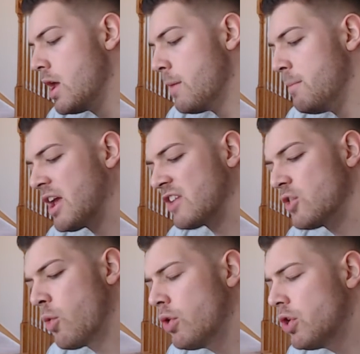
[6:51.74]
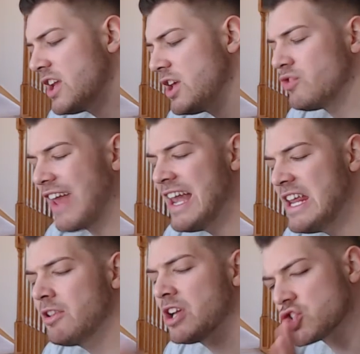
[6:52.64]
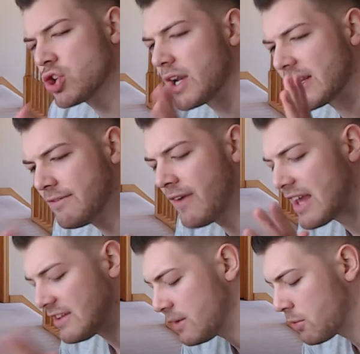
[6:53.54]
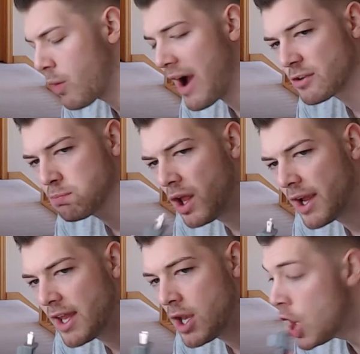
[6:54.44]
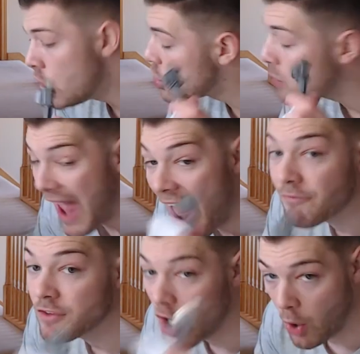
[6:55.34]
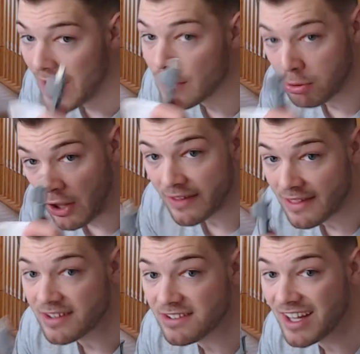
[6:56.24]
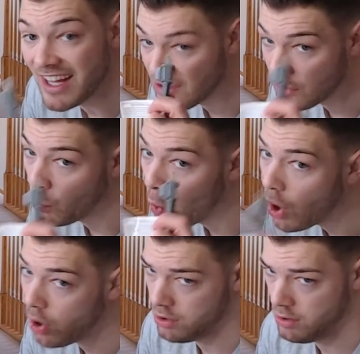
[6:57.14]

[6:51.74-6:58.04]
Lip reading: Because in order to use any electronic device that requires plug-in, you have to go ahead and plug this into the wall.